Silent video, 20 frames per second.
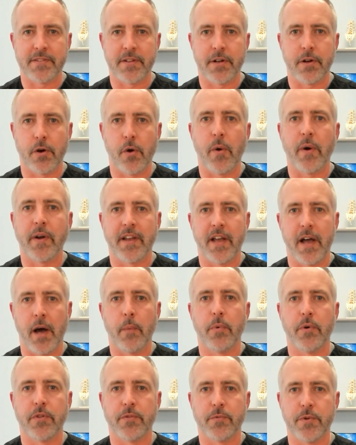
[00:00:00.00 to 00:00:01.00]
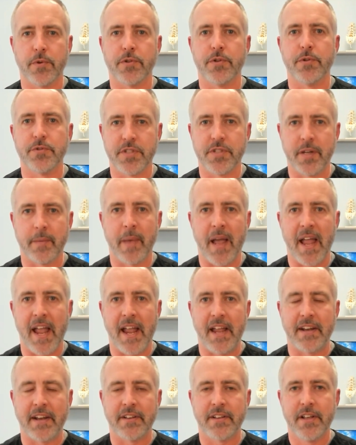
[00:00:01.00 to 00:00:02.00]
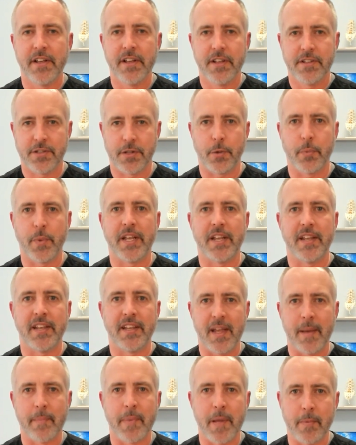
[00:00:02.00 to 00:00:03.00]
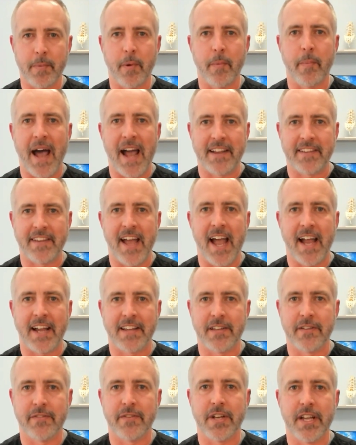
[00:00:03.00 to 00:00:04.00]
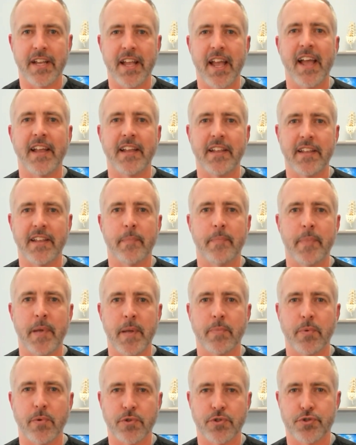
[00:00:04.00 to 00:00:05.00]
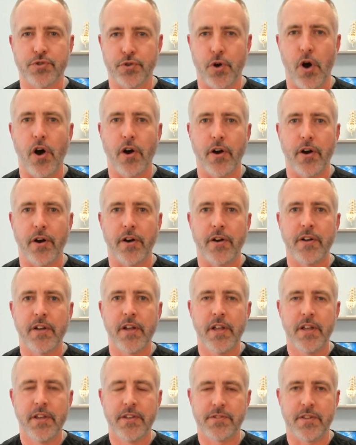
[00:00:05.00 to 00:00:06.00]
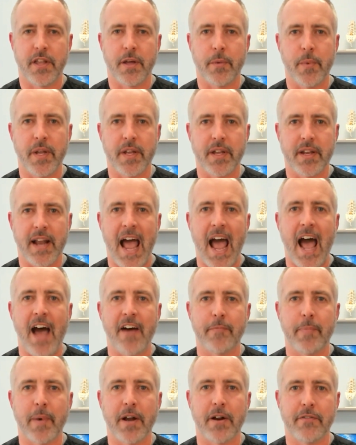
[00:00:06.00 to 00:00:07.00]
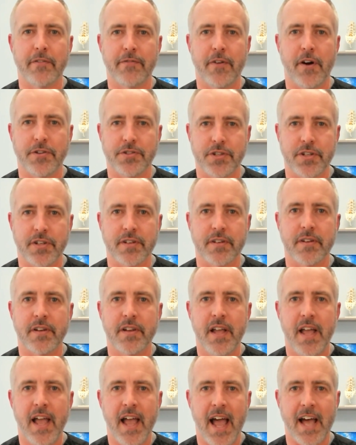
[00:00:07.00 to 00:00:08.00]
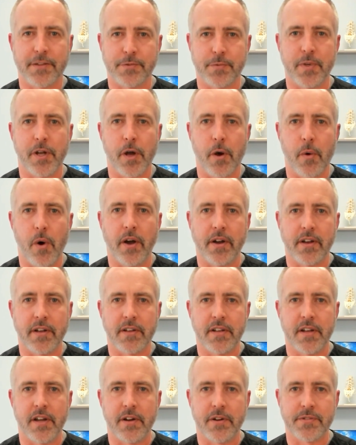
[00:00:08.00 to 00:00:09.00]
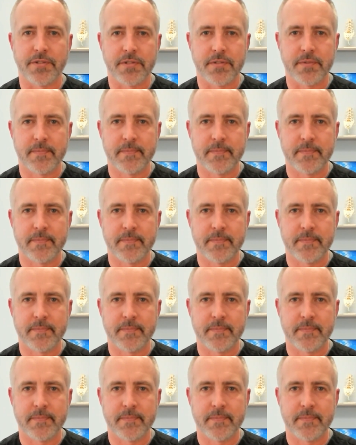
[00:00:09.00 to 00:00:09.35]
that are going to help with reducing pain so that we can get people back to activity and get people stronger so that we can have better function as we go on in years.